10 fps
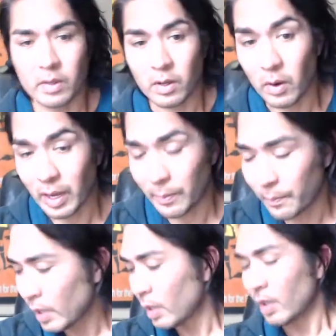Okay,
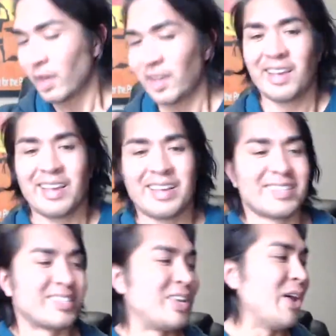
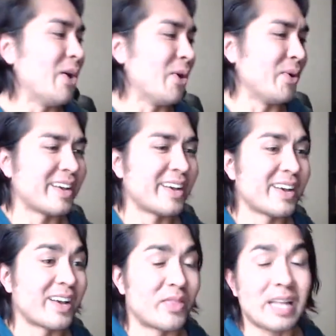so
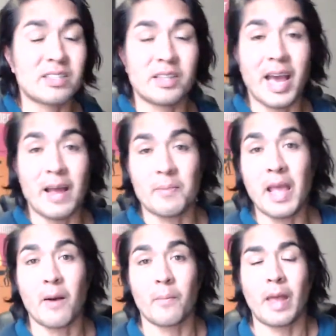uh, that's that.
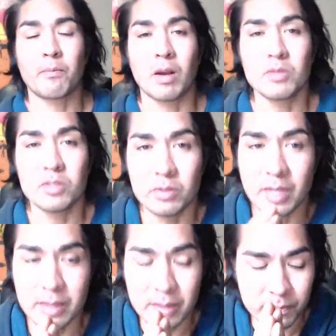Now, I promised you
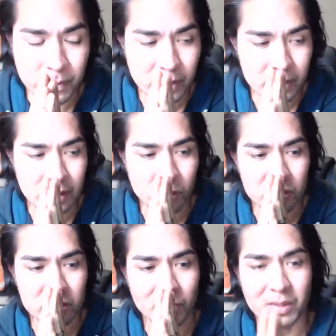that there
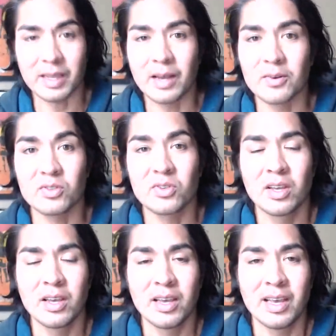was something else
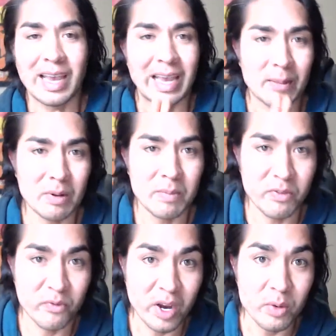and I'm going to
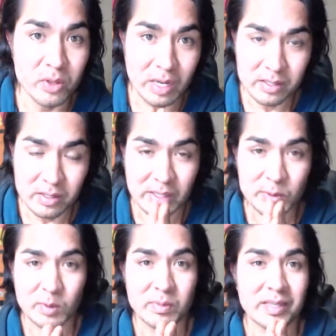be fair with you guys on
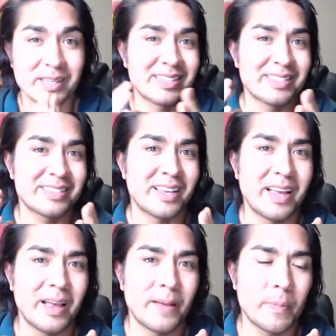this one because
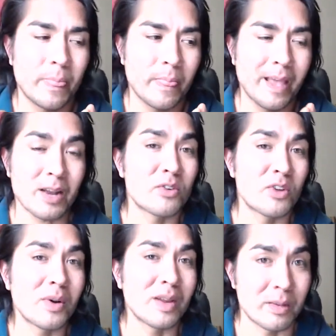I don't
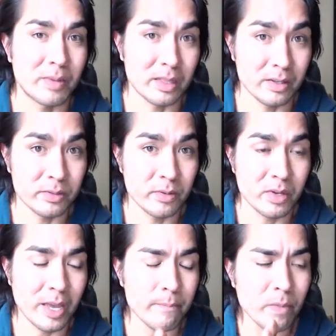know anything about this,
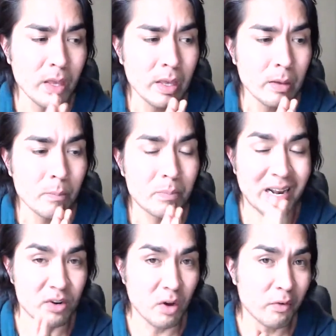okay? But
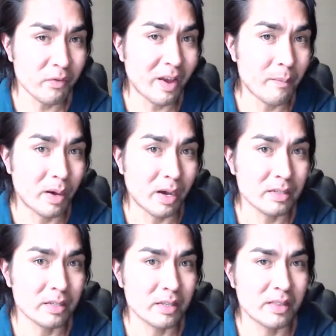I know for five
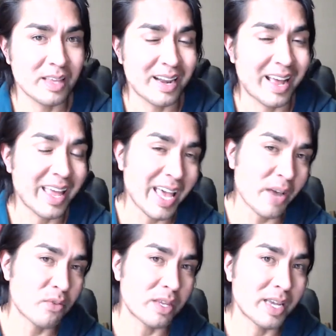bucks that I
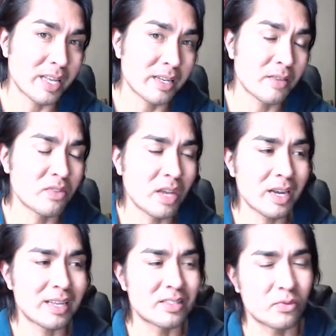have to get it. If
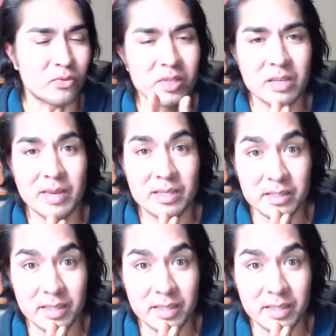not, it's a really amazing